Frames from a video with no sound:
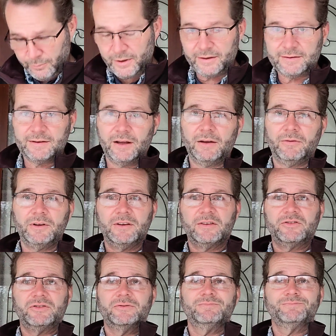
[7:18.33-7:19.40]
But if you
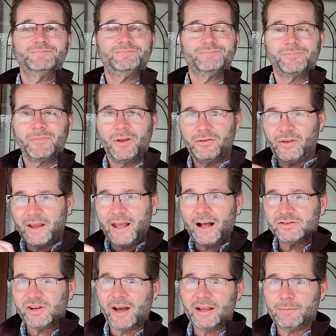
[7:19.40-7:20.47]
just think
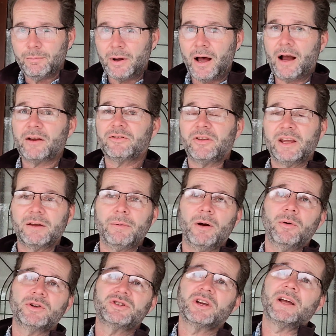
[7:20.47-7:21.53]
outside the box, think about
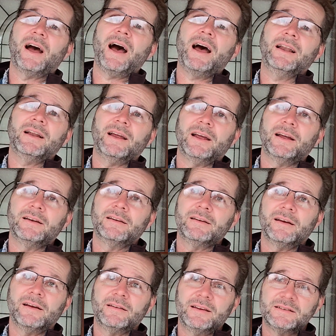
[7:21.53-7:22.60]
what you got,
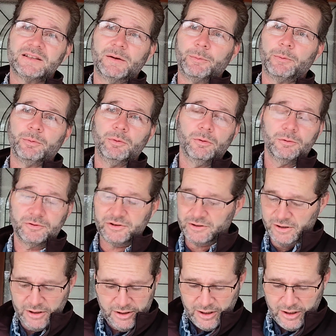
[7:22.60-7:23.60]
and these zipper pulls,